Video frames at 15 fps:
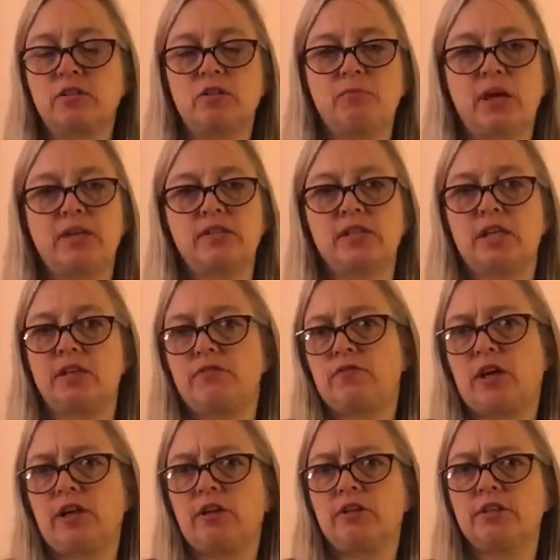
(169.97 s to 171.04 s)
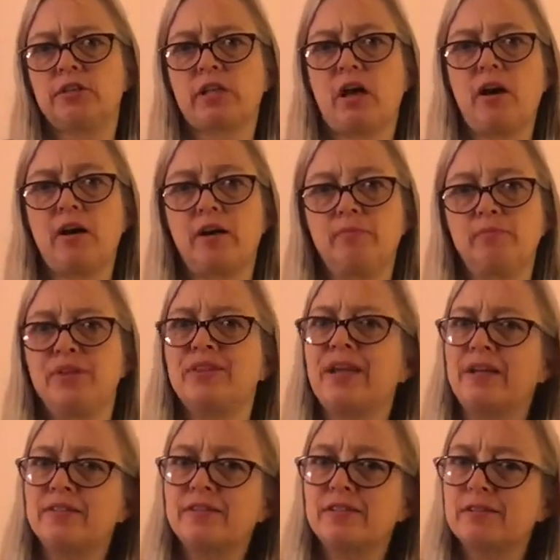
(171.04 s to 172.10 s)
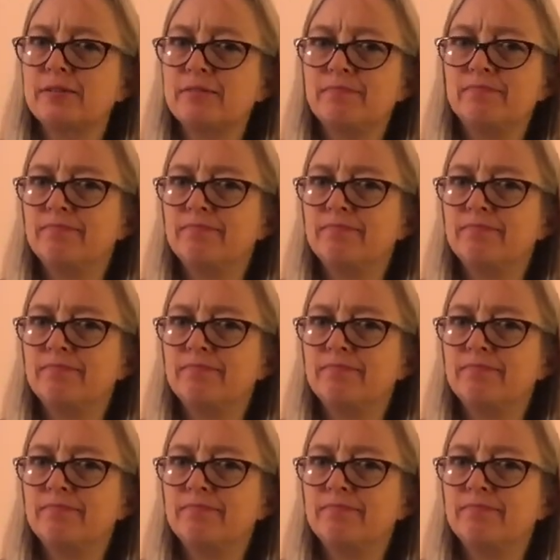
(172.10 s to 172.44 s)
You might say fire is hot, but that's